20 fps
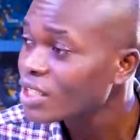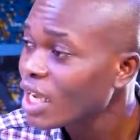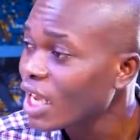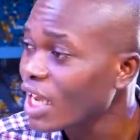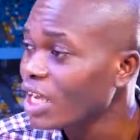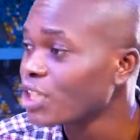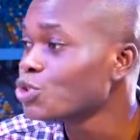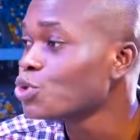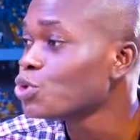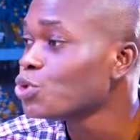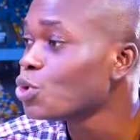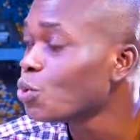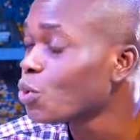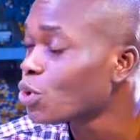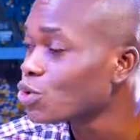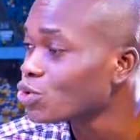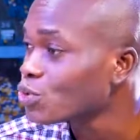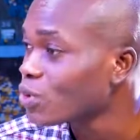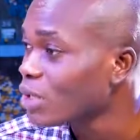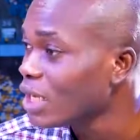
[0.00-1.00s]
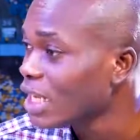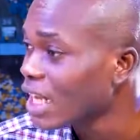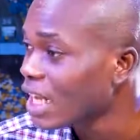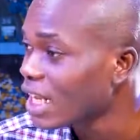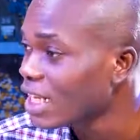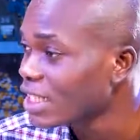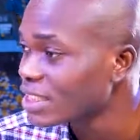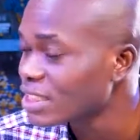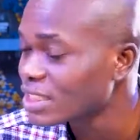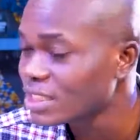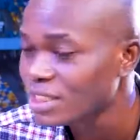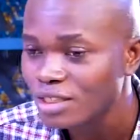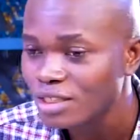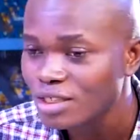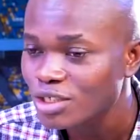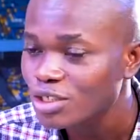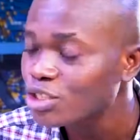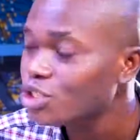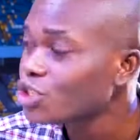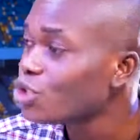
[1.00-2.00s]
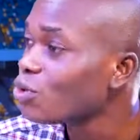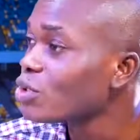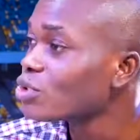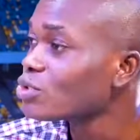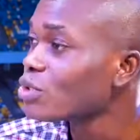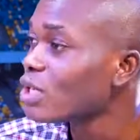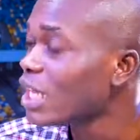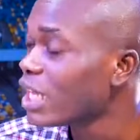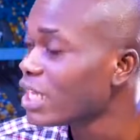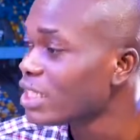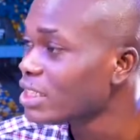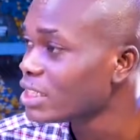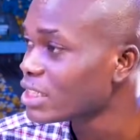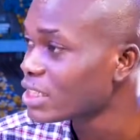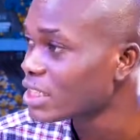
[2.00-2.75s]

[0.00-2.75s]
and you don't want to let the